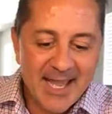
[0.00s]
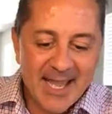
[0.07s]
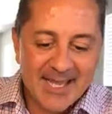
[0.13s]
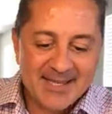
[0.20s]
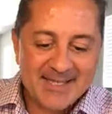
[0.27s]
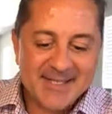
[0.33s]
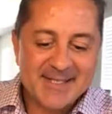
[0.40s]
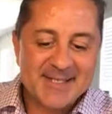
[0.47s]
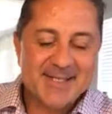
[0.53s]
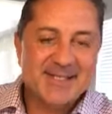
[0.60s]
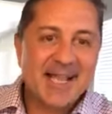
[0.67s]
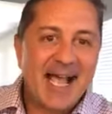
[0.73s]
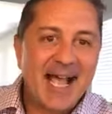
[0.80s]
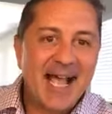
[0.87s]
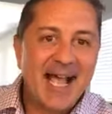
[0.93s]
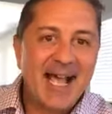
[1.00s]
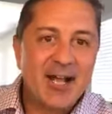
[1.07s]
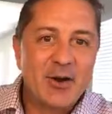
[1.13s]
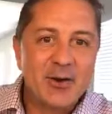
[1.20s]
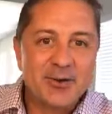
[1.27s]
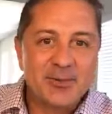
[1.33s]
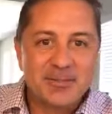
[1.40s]
And this is
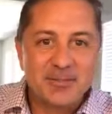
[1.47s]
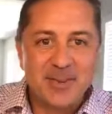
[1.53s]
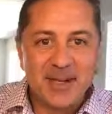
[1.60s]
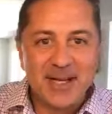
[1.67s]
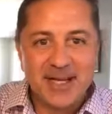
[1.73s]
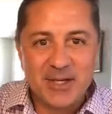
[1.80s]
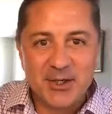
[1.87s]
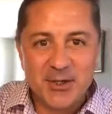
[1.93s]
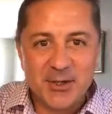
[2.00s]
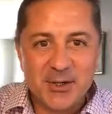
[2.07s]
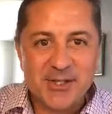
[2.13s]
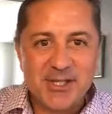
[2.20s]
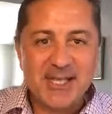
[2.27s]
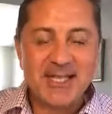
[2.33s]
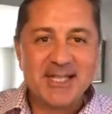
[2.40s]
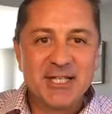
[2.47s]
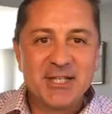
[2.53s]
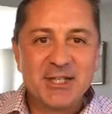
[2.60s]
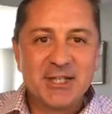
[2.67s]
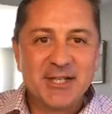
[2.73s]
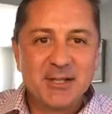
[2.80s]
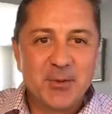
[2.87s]
how buyers
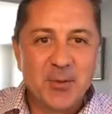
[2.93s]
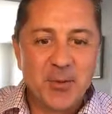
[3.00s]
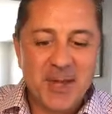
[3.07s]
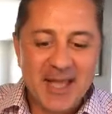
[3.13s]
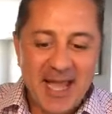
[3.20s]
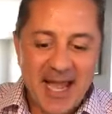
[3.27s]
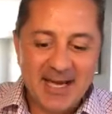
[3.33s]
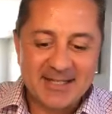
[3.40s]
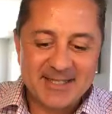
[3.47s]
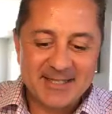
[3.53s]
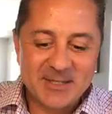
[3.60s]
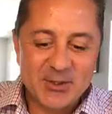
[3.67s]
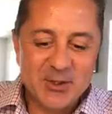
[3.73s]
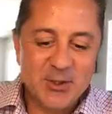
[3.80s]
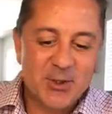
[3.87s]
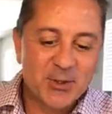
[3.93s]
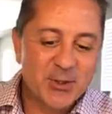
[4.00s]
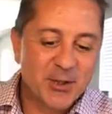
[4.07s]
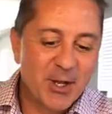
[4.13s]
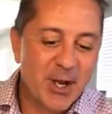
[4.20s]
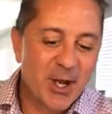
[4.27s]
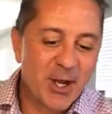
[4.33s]
initially react
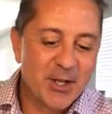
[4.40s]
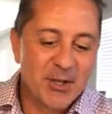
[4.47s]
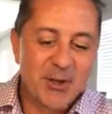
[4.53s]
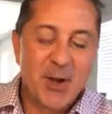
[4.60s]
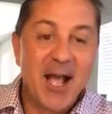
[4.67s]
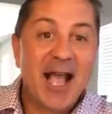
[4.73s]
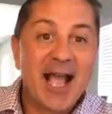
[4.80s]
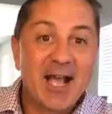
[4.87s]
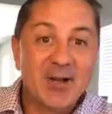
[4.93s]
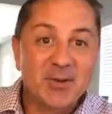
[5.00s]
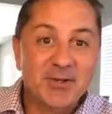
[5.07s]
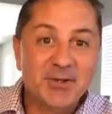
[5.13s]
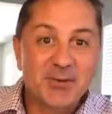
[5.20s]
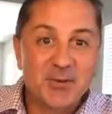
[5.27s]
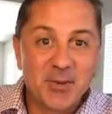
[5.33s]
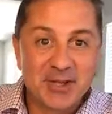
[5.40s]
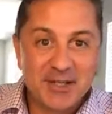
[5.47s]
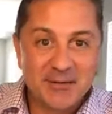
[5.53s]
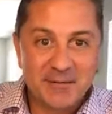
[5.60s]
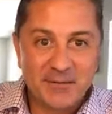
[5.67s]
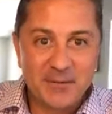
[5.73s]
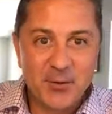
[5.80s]
to your house when
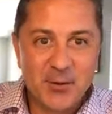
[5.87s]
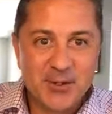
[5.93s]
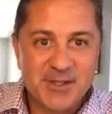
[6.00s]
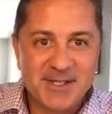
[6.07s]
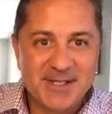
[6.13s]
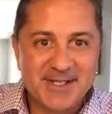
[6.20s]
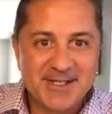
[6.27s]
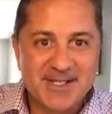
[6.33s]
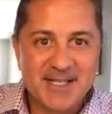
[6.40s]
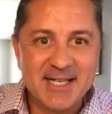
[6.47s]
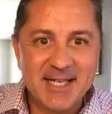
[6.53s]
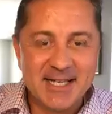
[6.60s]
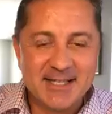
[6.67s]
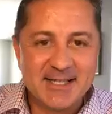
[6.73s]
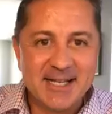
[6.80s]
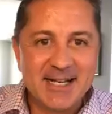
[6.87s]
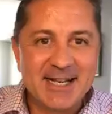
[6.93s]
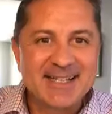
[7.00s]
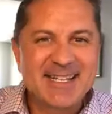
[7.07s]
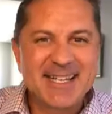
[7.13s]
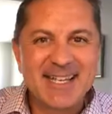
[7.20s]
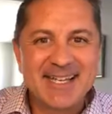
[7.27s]
they first see it. And
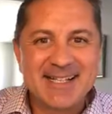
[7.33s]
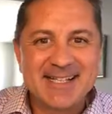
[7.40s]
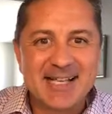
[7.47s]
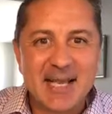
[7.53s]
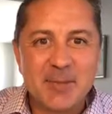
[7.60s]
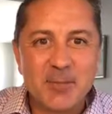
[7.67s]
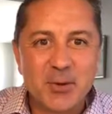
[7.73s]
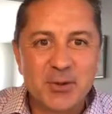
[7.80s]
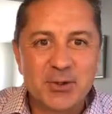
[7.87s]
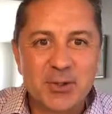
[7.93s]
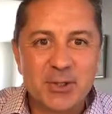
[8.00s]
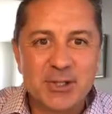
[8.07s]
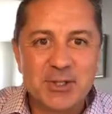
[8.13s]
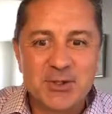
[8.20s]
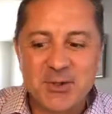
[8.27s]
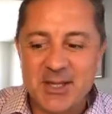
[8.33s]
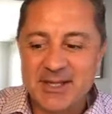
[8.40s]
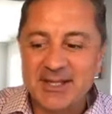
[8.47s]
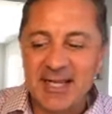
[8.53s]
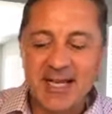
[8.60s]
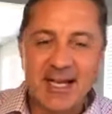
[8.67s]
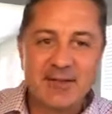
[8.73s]
I'll take an example to illustrate
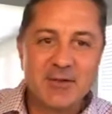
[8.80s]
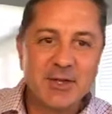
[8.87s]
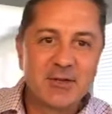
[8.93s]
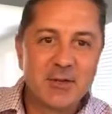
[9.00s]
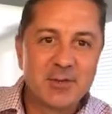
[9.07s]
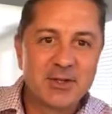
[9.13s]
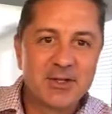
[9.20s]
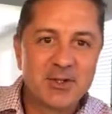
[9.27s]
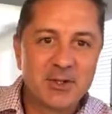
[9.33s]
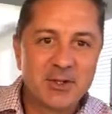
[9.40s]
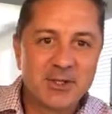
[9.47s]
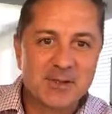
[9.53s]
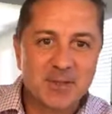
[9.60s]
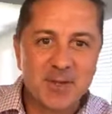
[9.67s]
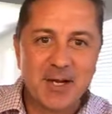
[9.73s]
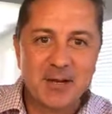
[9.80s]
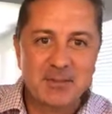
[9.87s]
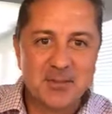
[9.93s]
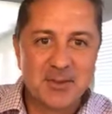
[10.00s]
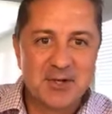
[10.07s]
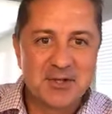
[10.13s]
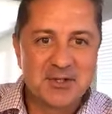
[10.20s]
that. Have you ever been to a spa? I'm
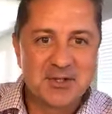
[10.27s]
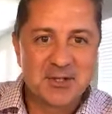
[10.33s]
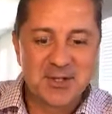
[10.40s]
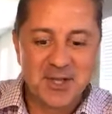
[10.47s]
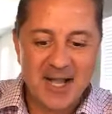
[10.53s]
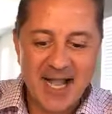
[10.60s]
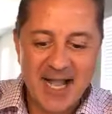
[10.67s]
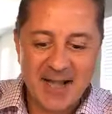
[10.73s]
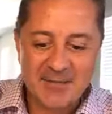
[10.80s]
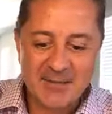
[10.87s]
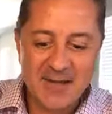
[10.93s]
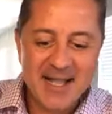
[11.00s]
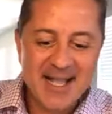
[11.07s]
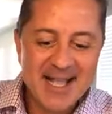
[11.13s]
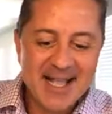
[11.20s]
pretty sure you have.